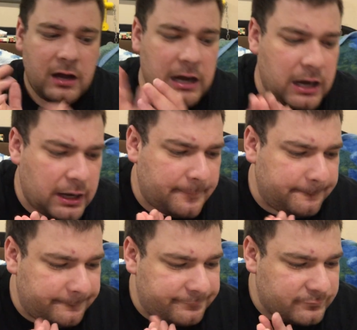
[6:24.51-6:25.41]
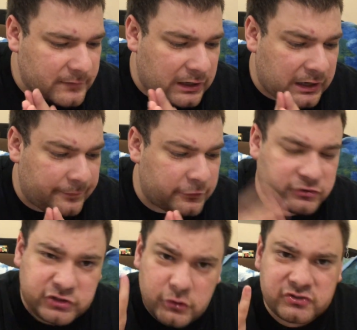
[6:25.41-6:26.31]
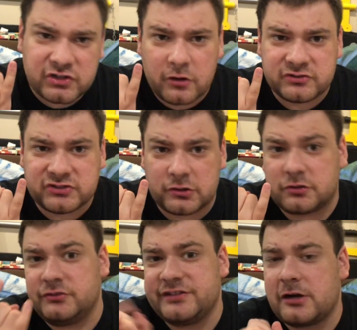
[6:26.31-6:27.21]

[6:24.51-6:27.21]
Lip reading: There's 2 stone circles